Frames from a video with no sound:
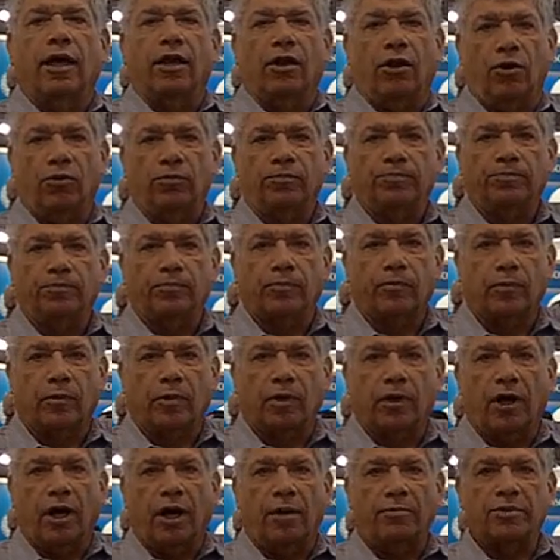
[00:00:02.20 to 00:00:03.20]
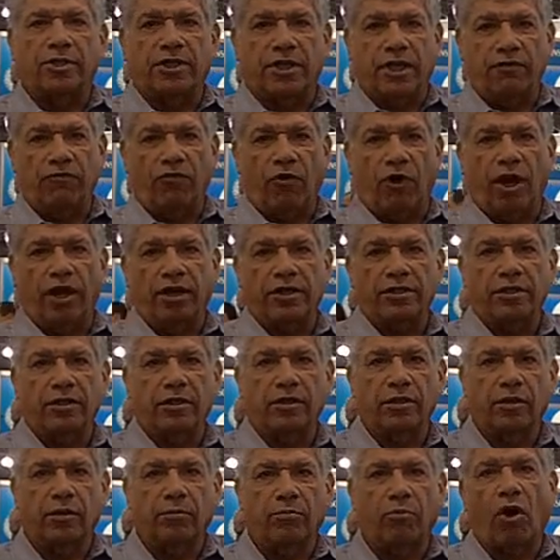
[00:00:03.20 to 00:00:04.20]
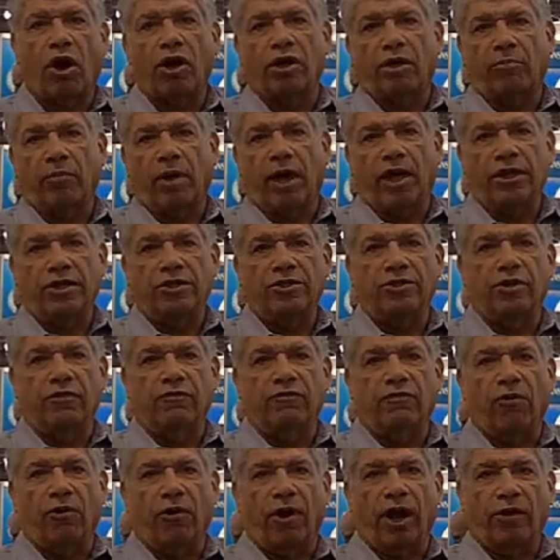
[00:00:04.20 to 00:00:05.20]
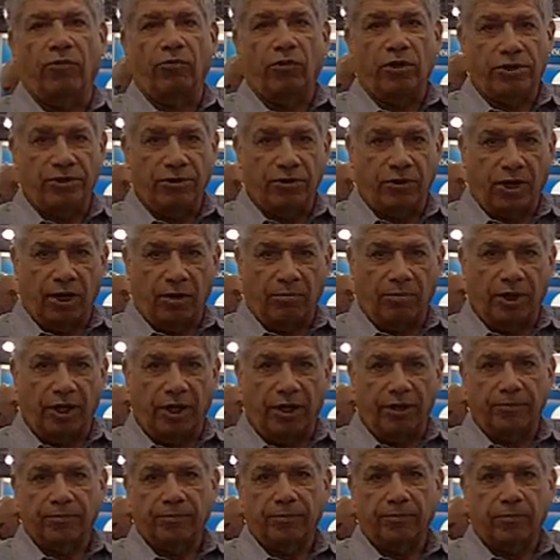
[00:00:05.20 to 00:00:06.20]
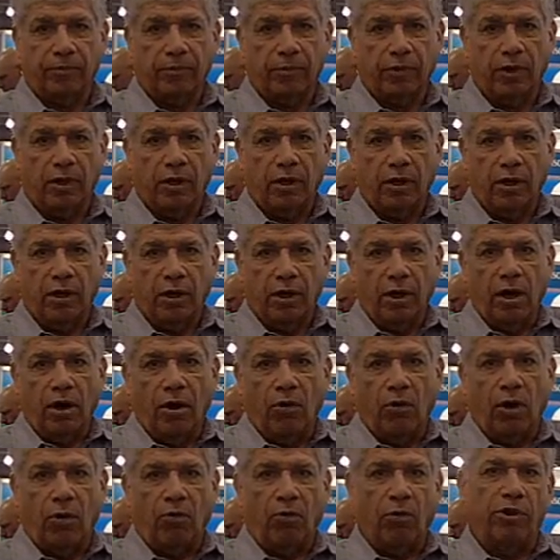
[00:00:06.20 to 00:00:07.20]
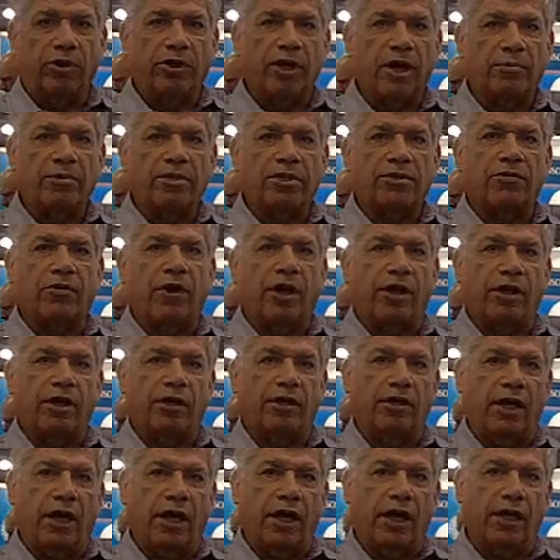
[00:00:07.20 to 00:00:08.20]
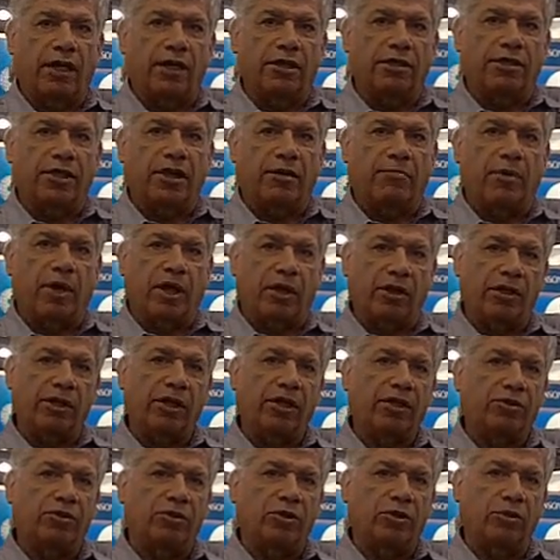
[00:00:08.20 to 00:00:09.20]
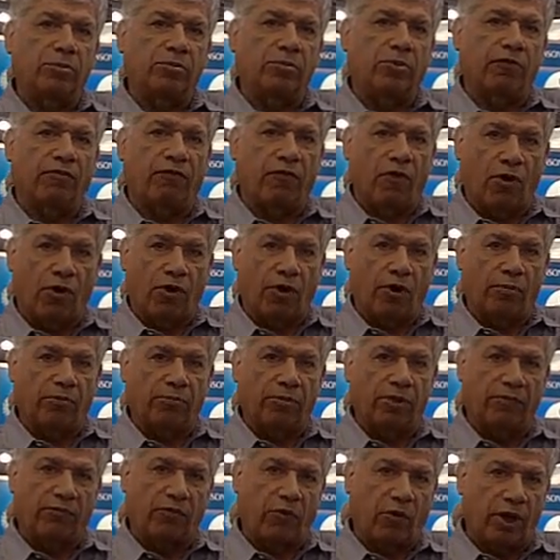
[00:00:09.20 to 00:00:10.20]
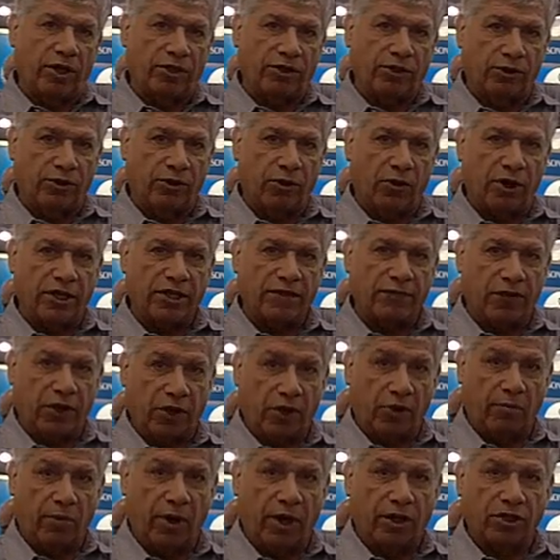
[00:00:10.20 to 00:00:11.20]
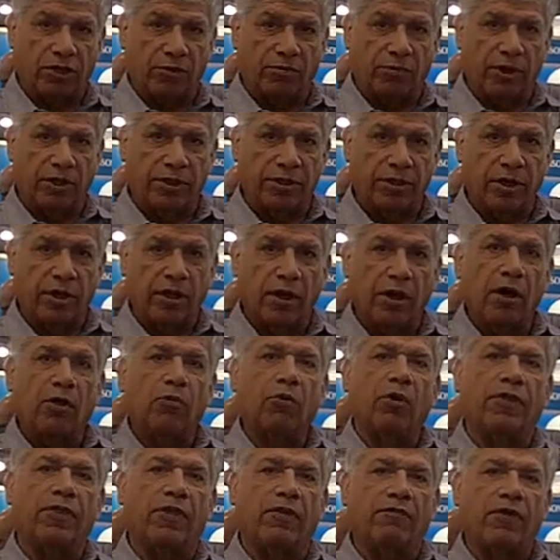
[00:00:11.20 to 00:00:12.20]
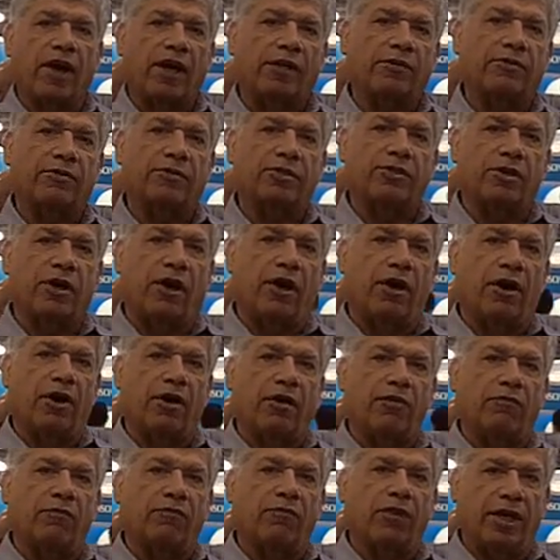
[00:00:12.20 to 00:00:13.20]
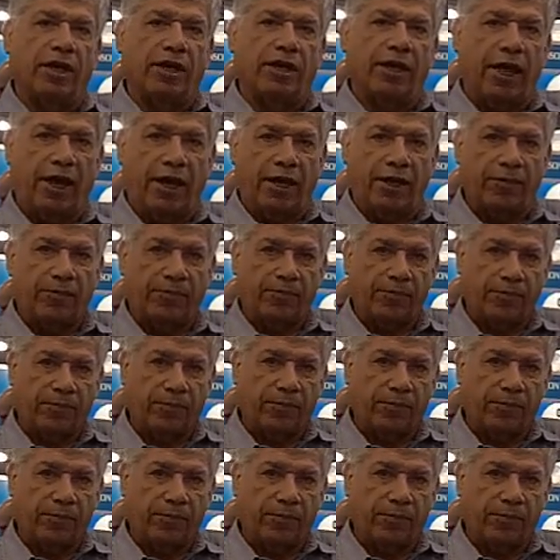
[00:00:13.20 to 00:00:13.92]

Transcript: Hello, I'm Steve Reyes, Product Manager for Anritsu Company. What we're demonstrating is the ability to perform differential noise figure measurements with the VectorStar VNA.